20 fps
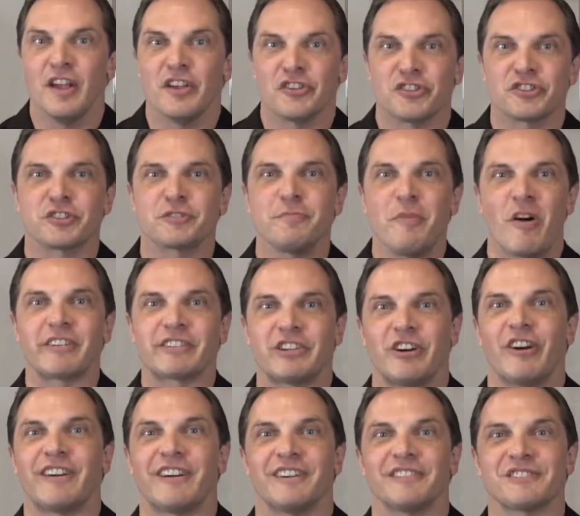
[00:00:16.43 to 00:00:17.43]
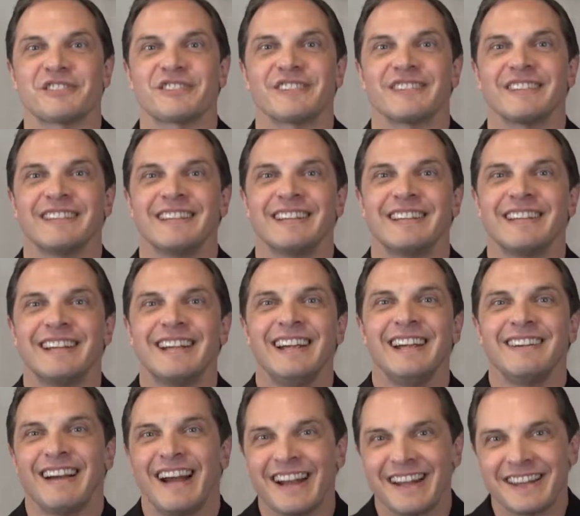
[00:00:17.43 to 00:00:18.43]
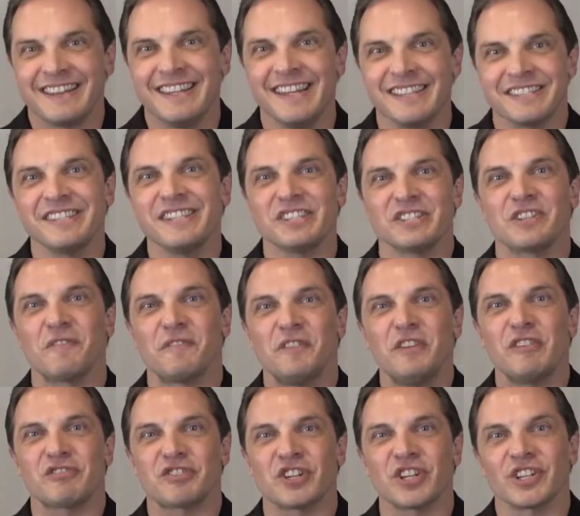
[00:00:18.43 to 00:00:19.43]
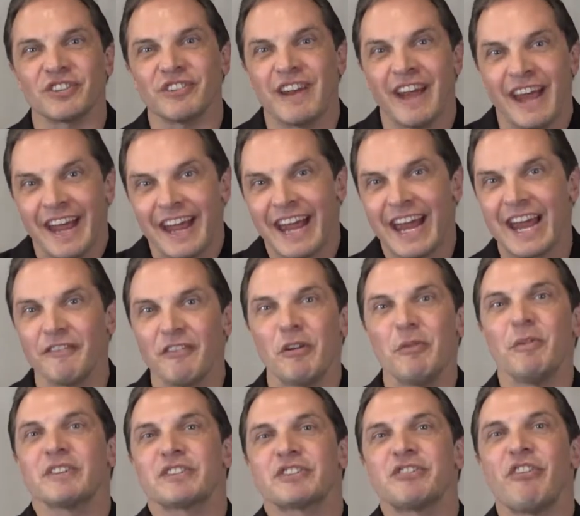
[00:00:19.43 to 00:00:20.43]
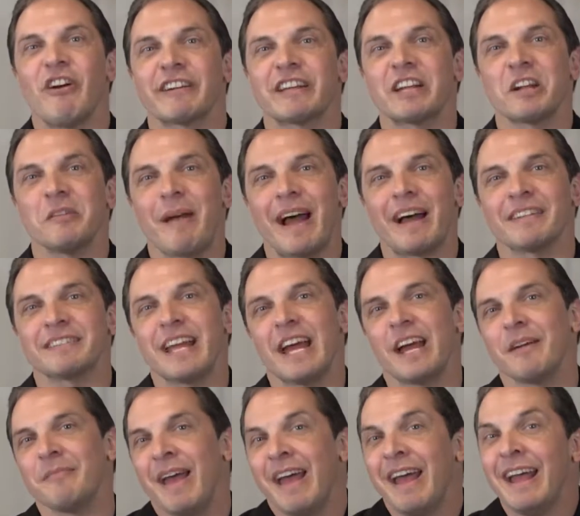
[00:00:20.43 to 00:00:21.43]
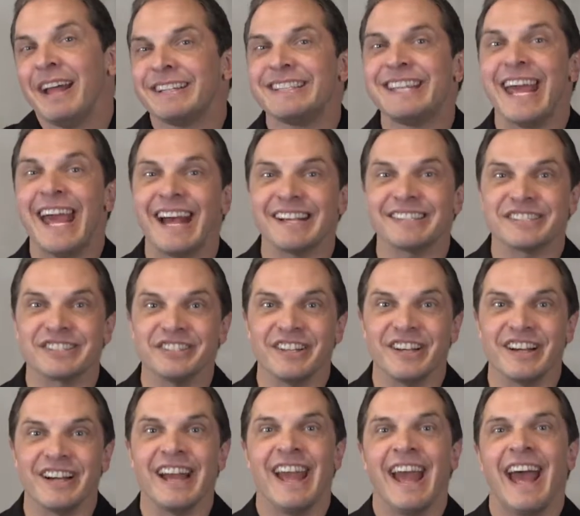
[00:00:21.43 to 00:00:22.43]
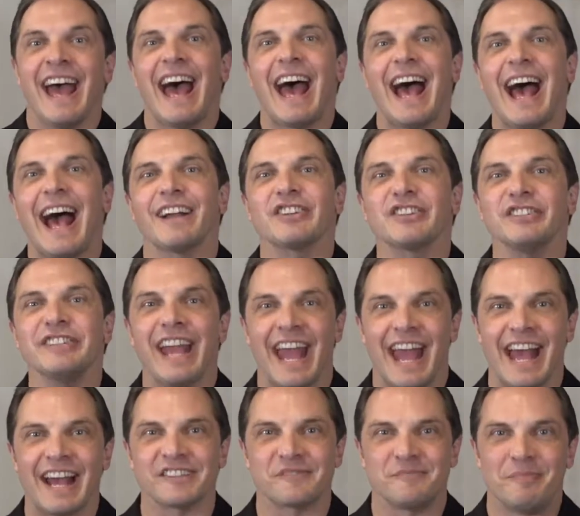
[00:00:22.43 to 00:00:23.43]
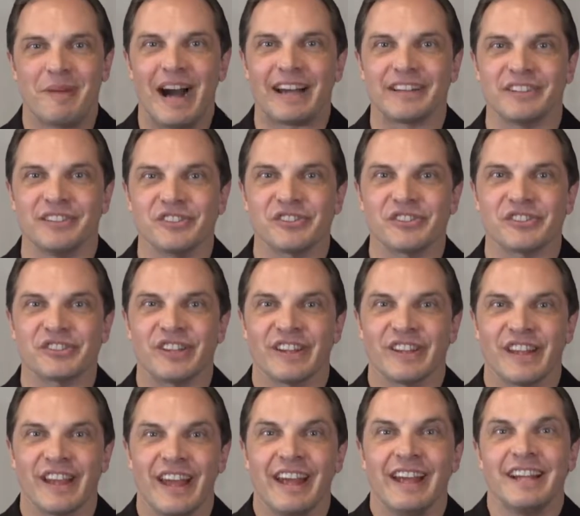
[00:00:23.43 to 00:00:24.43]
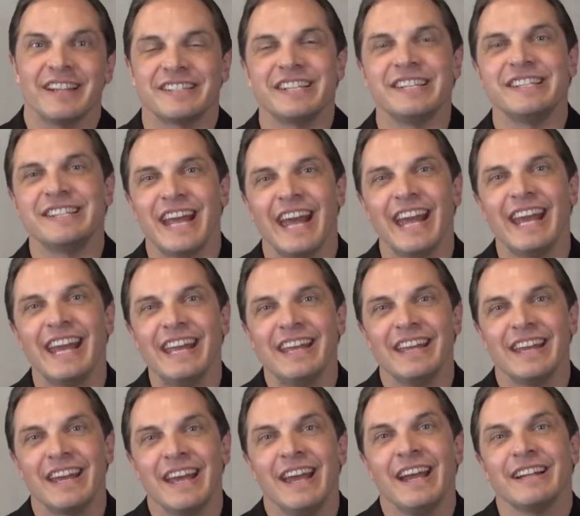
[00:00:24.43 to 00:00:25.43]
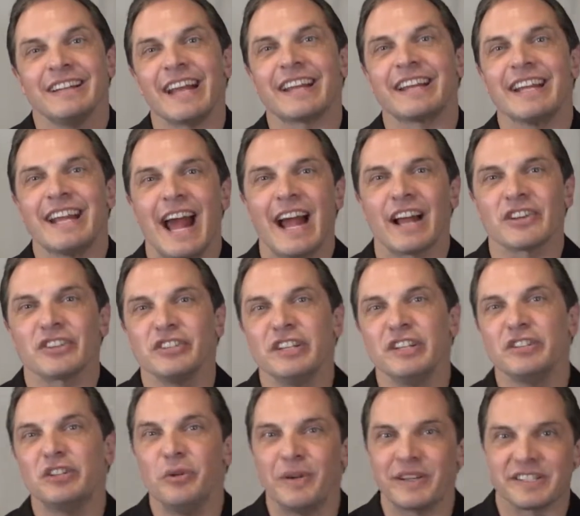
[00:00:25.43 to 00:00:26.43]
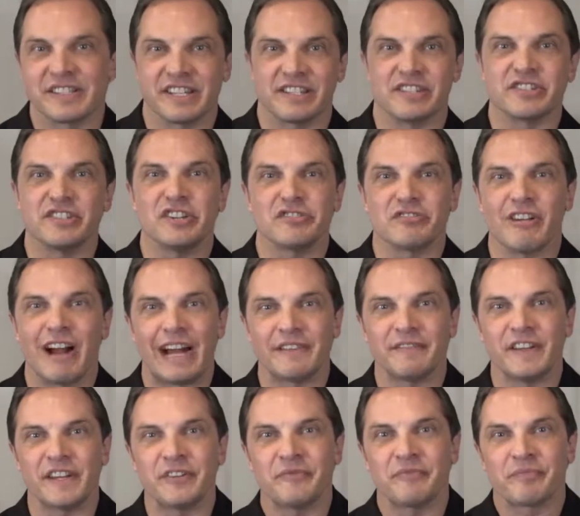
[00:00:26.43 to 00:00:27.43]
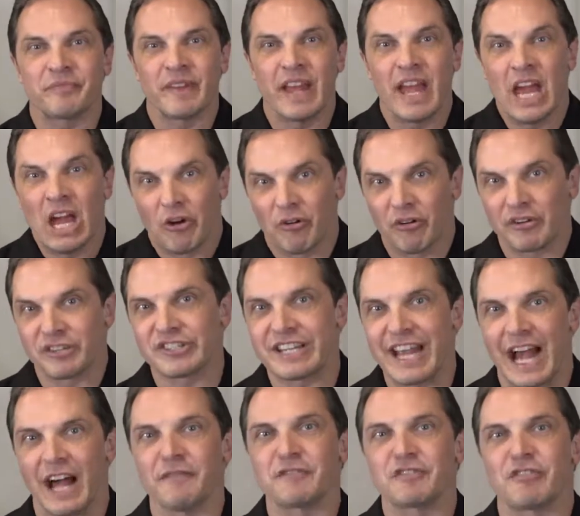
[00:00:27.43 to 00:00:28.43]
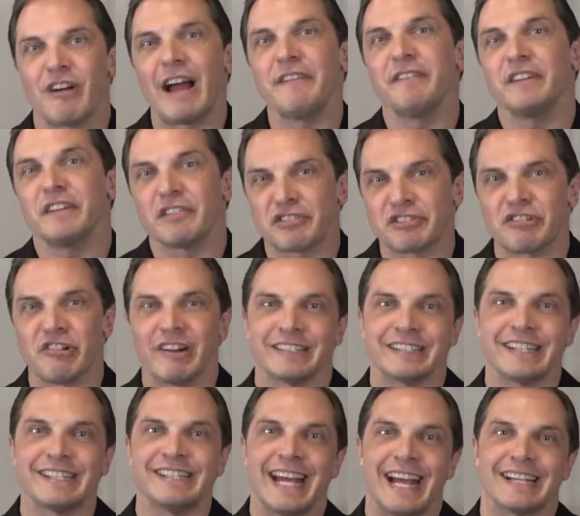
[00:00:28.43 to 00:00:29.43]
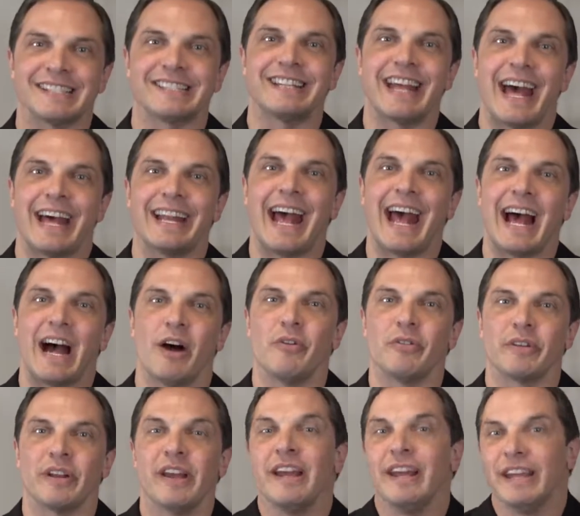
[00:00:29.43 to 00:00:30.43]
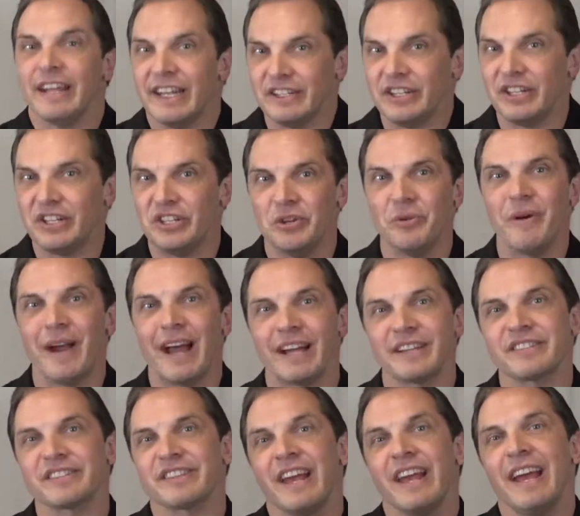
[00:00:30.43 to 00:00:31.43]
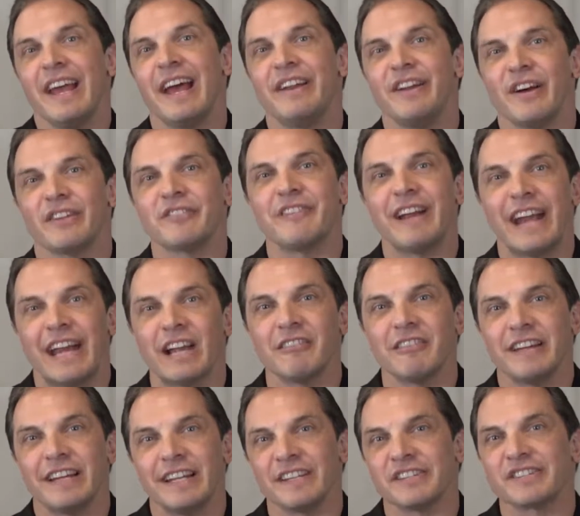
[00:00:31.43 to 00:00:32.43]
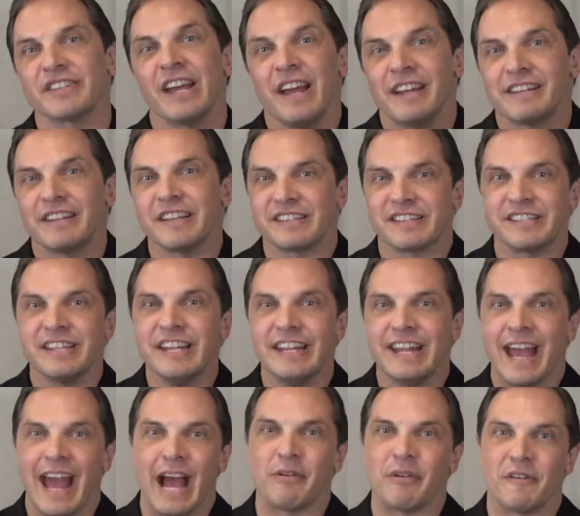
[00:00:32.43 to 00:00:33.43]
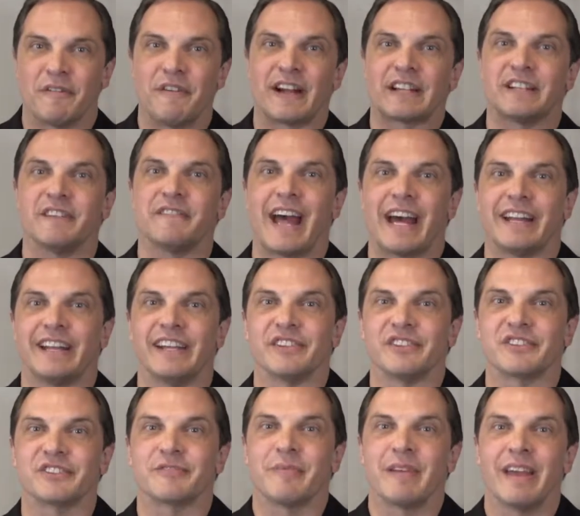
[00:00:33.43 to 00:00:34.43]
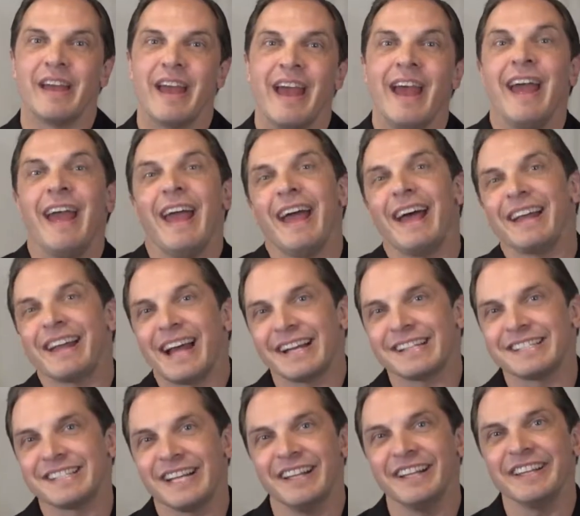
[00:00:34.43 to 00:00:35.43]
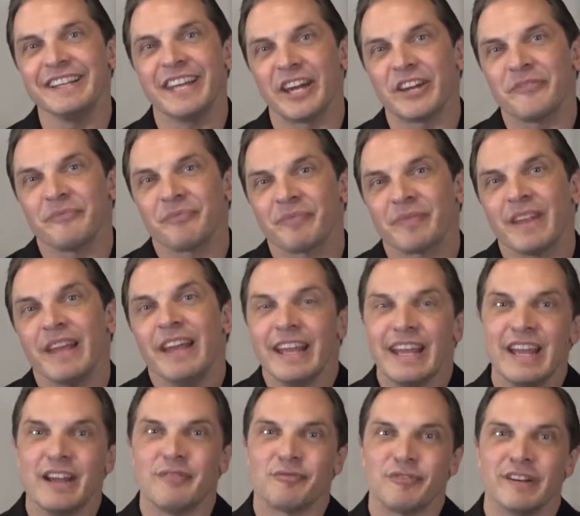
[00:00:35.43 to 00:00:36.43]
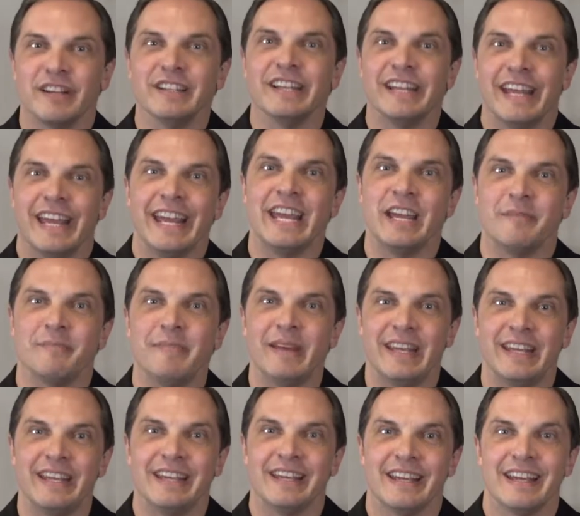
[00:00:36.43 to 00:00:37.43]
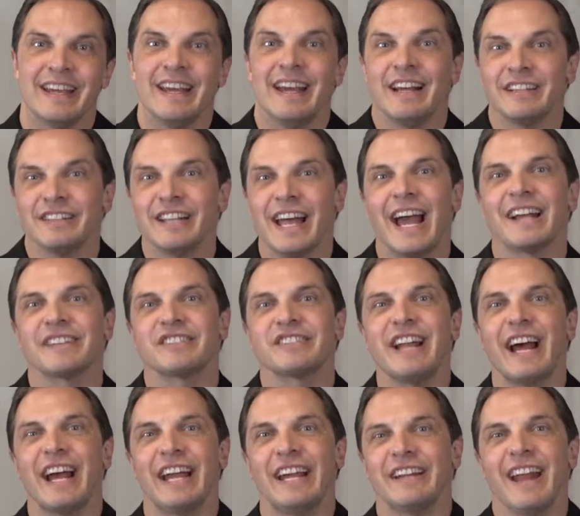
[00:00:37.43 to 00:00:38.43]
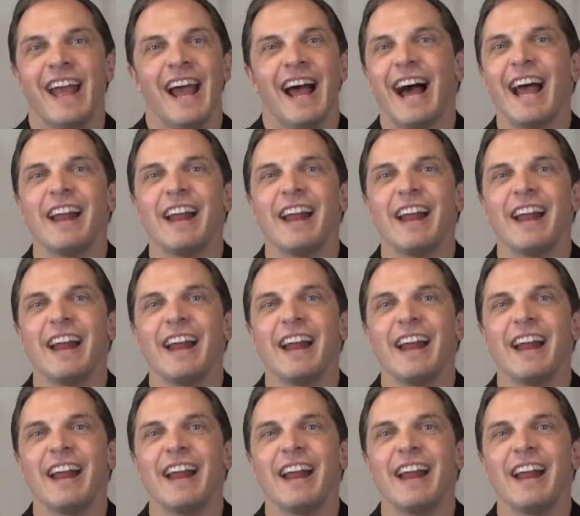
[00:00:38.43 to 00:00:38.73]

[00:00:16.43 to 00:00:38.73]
Smart cars. Right, this is the future. Everyone's talking about them. Tesla actually has models today that can actually do assisted driving or self driving. They're starting to test that out in the US and other areas to see how effective that is. And I tell you, it really hit me last night.